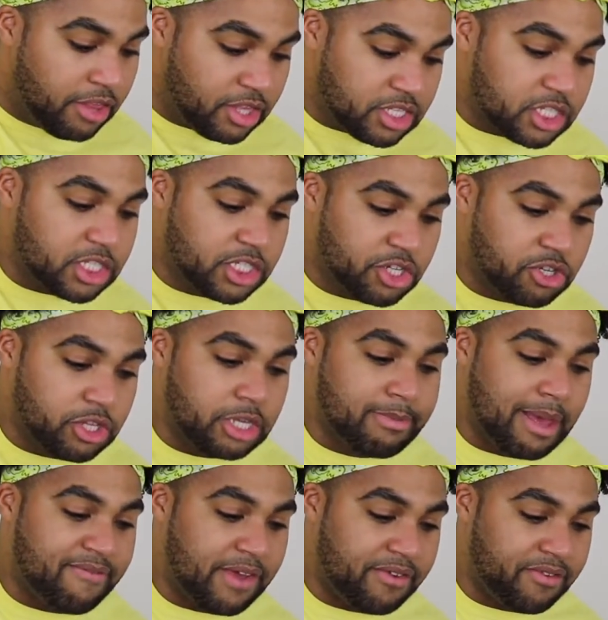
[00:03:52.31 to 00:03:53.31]
This is literally
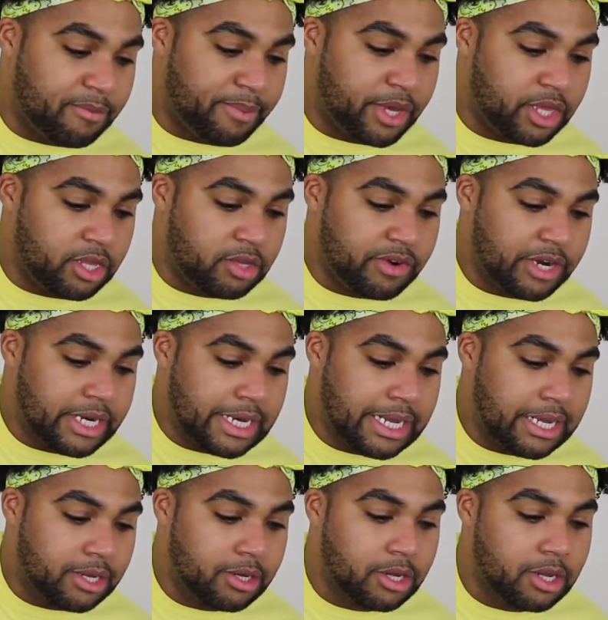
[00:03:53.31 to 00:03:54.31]
my favorite pickle right
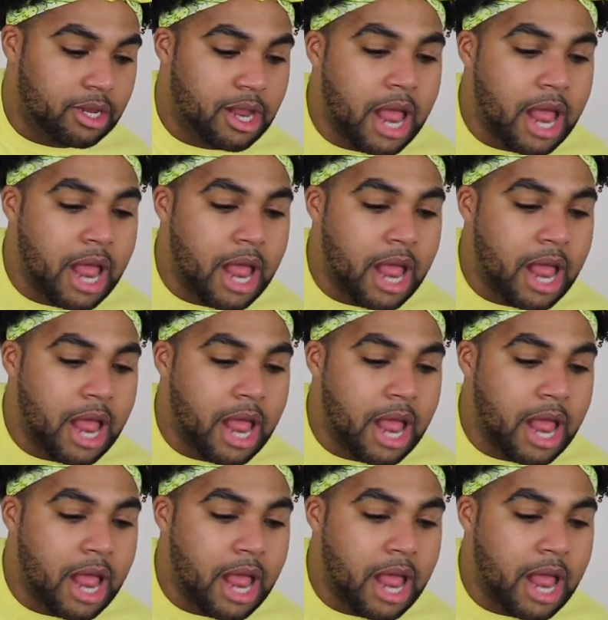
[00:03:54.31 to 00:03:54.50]
now.